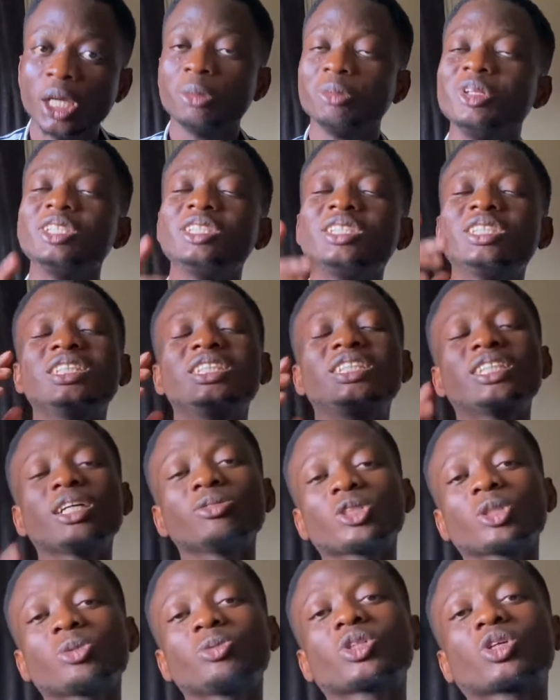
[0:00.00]
Please, the JAMB
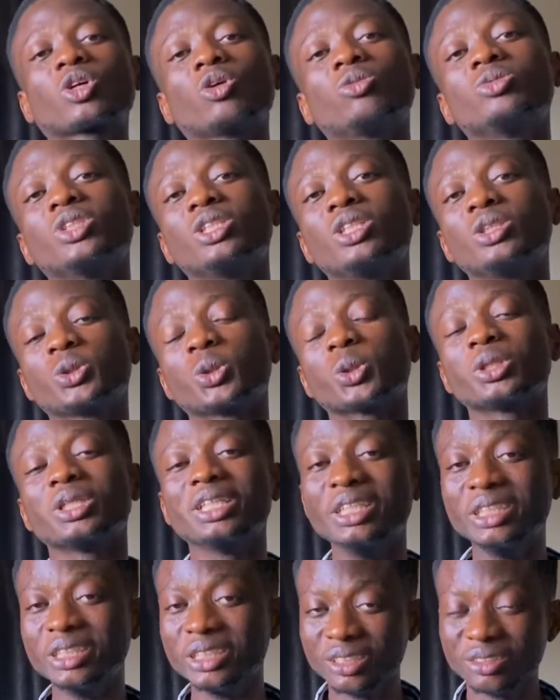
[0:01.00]
subject combination
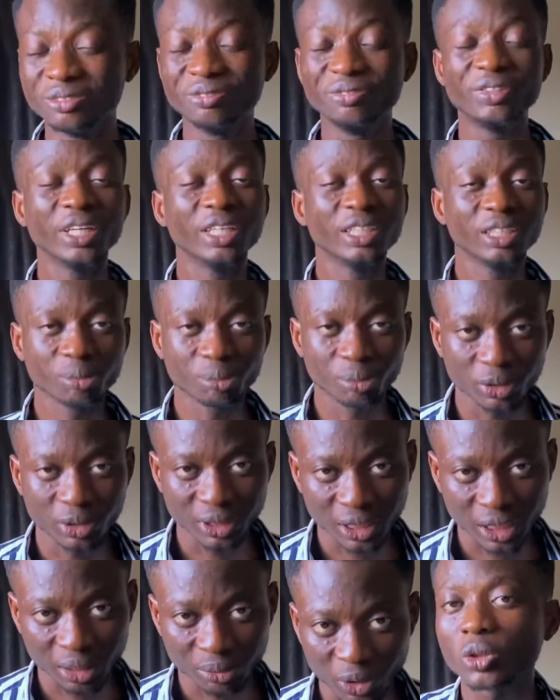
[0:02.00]
is very
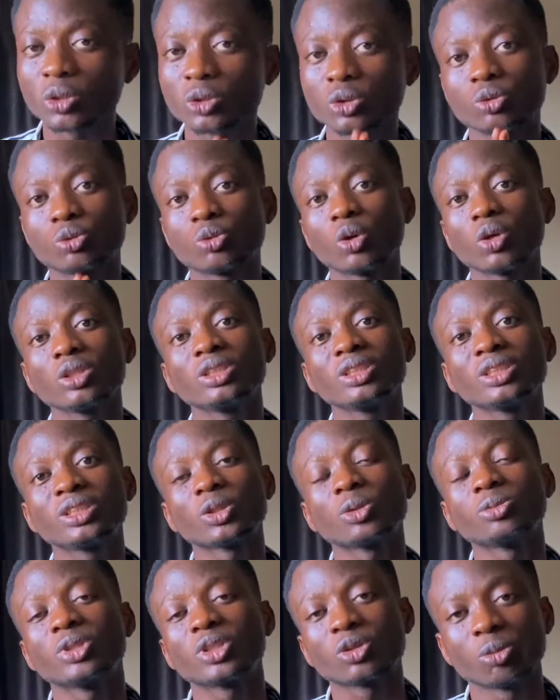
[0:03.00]
important because wrong
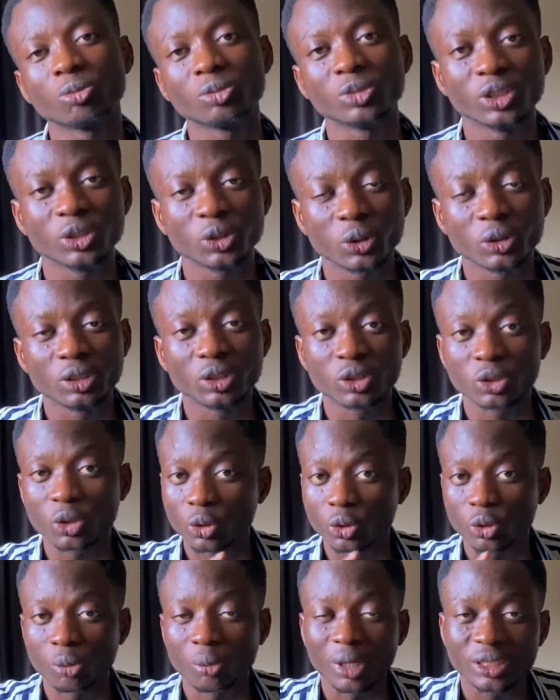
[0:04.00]
subject combination is
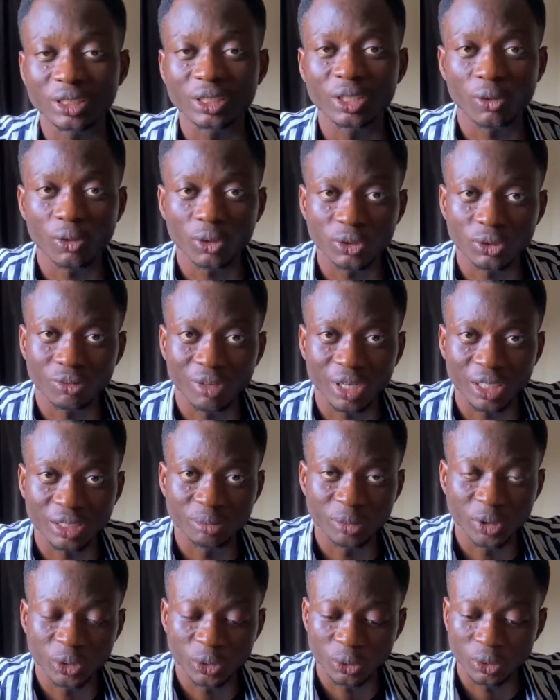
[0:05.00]
automatic loss of
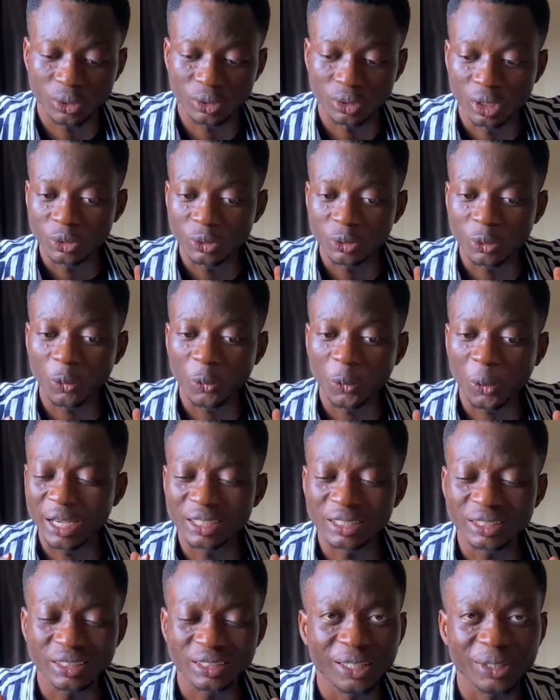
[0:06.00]
admission. So
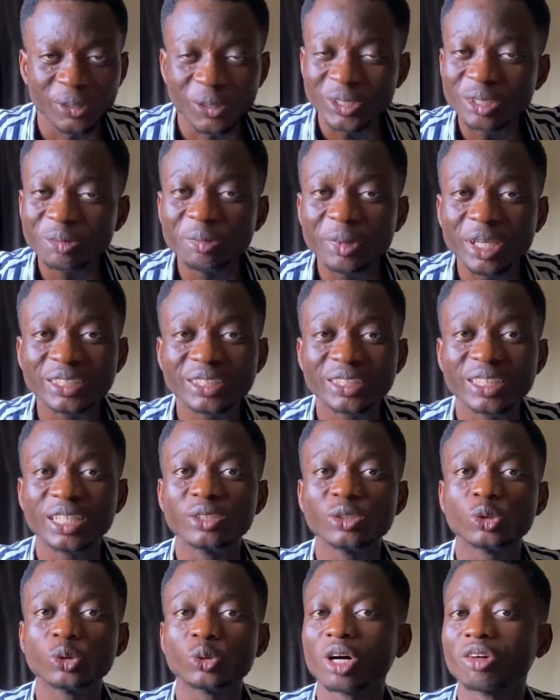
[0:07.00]
it doesn't make
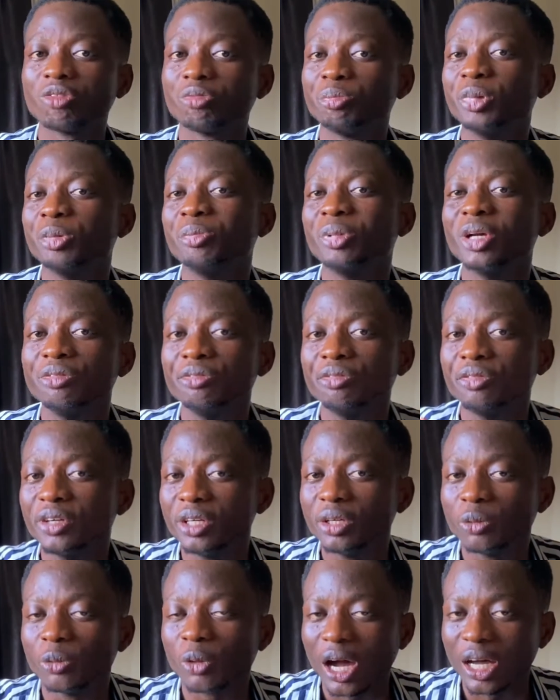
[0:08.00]
sense to have prepared
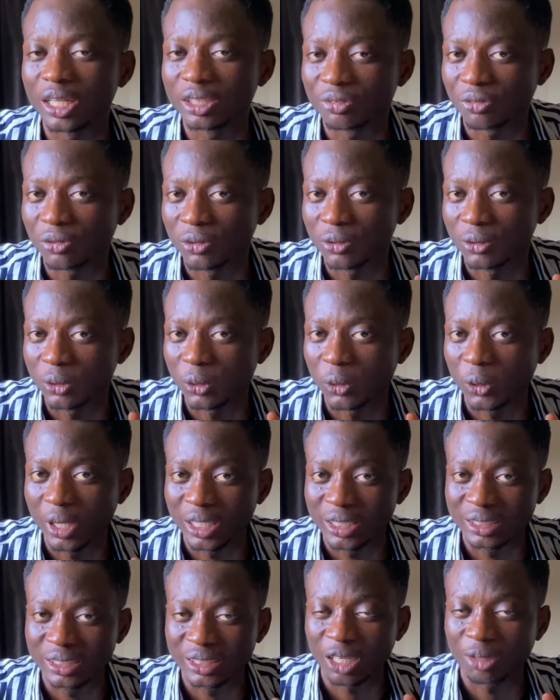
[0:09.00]
very hard for your
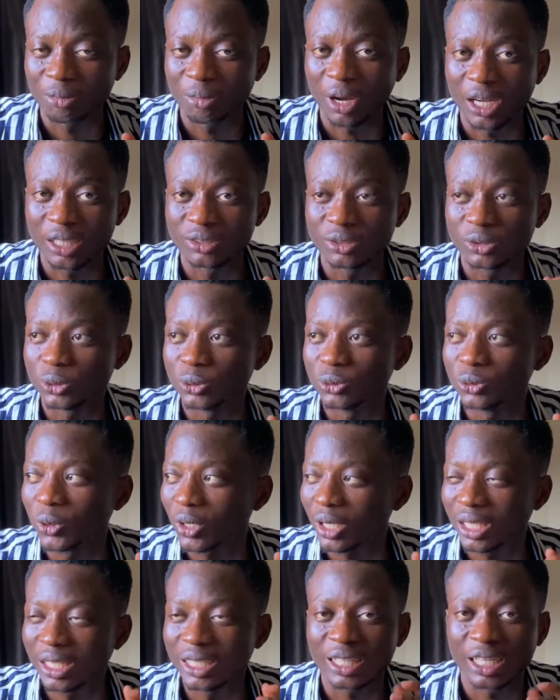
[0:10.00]
exam and to
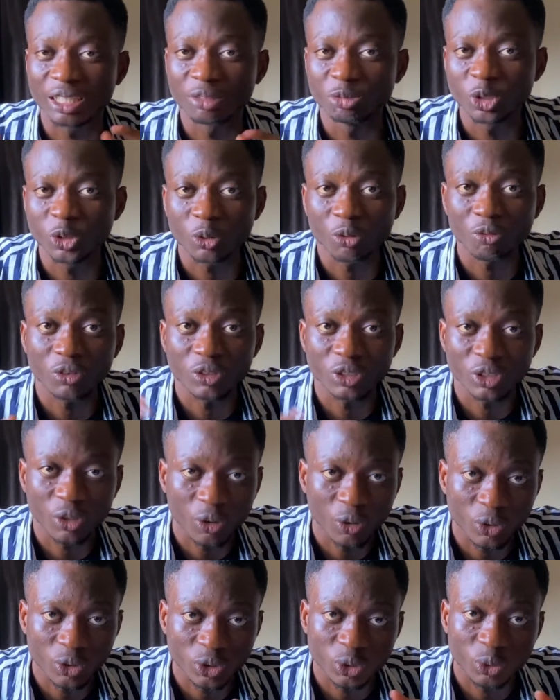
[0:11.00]
not get admission for the
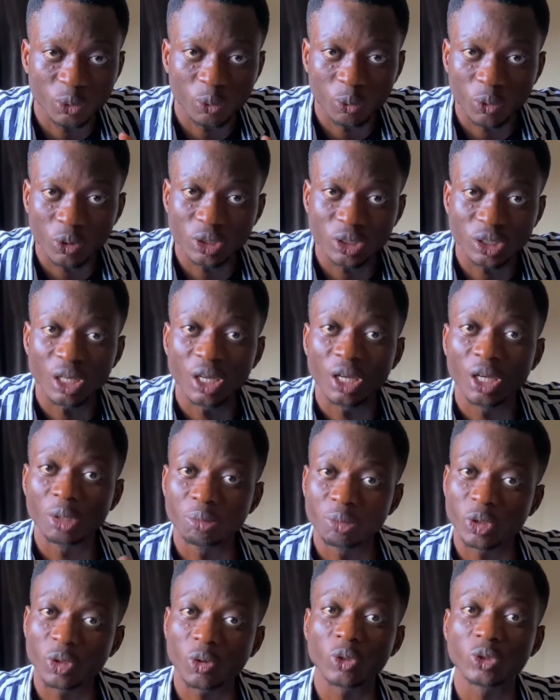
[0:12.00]
course you want
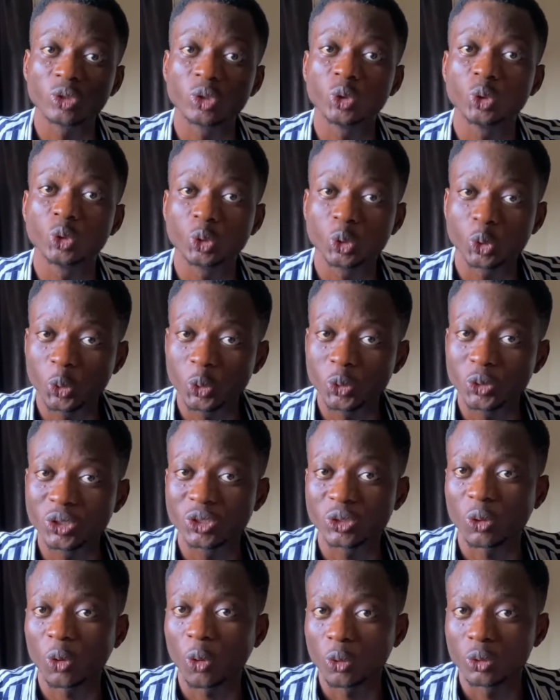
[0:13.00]
because you
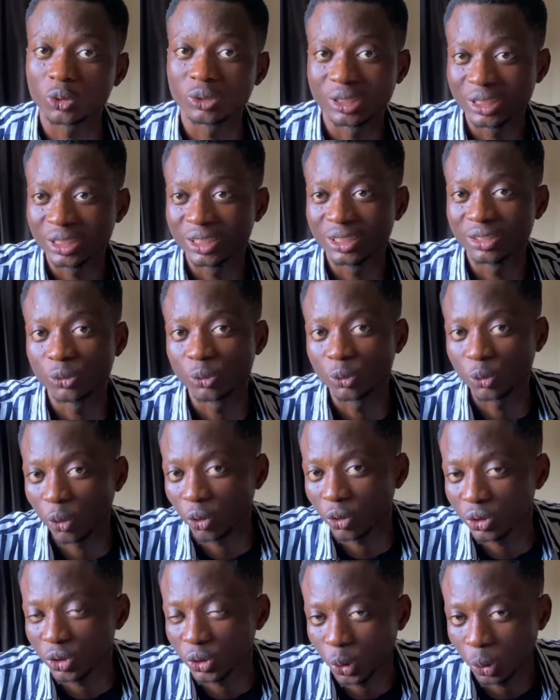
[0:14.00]
chose or did the
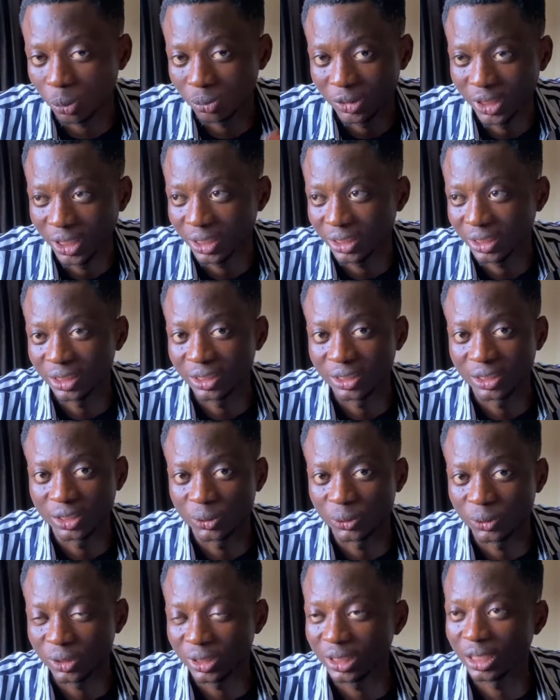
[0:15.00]
wrong subjects in the
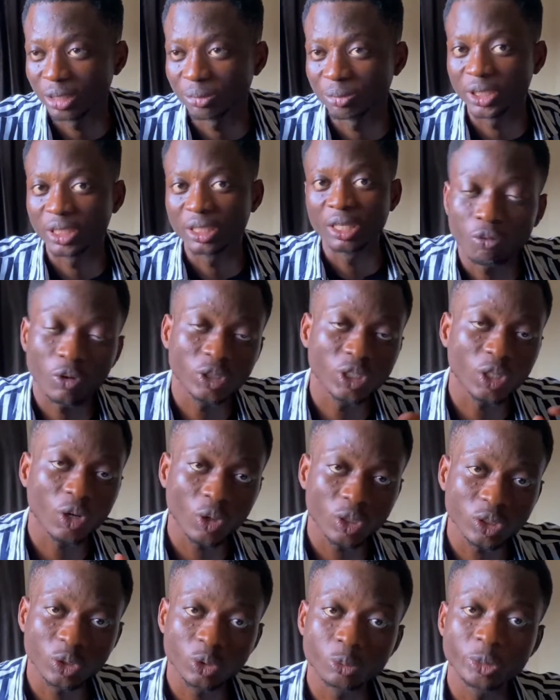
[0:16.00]
UTME. For the
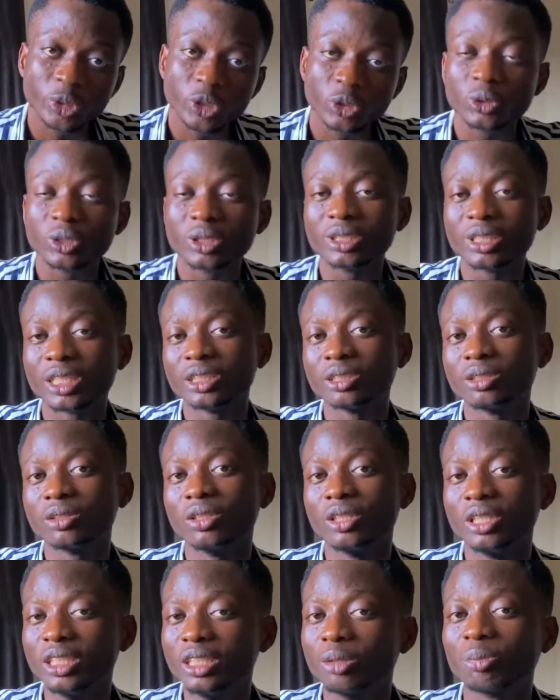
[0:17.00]
course you'll be choosing and
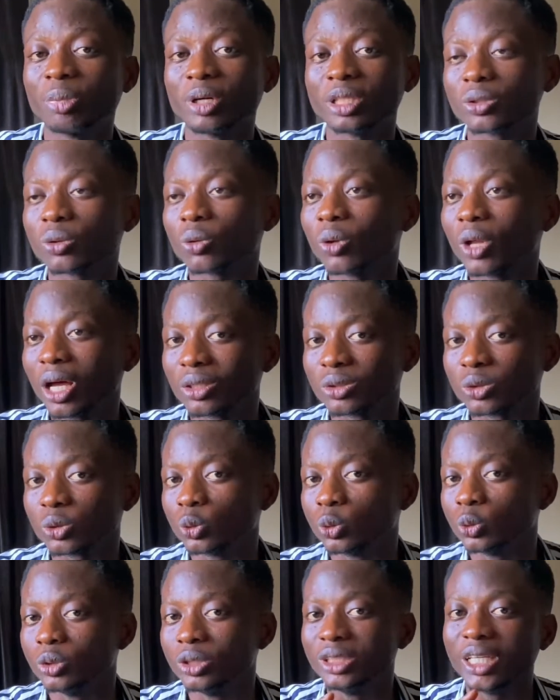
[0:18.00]
in a particular
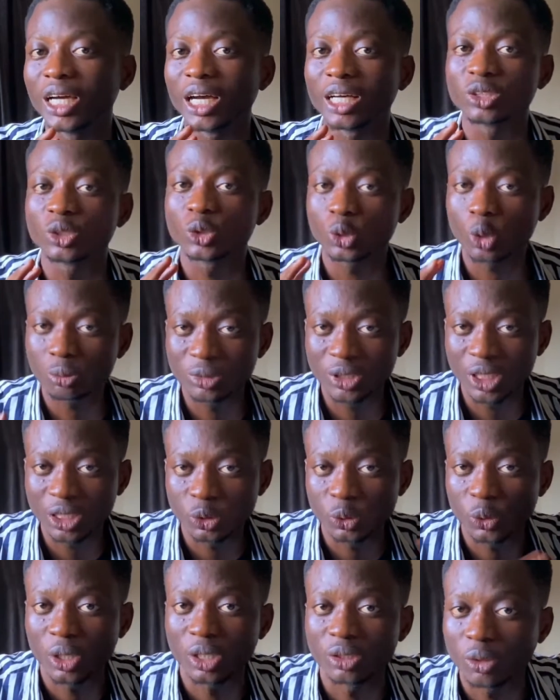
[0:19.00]
school, there are
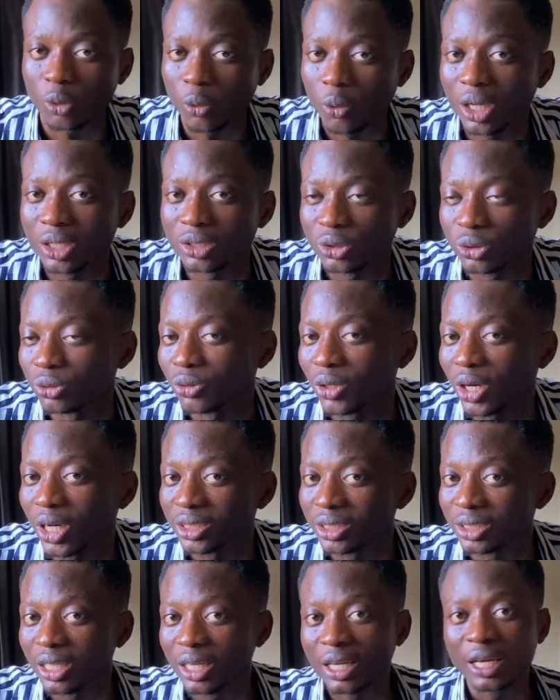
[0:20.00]
subjects you are required to write.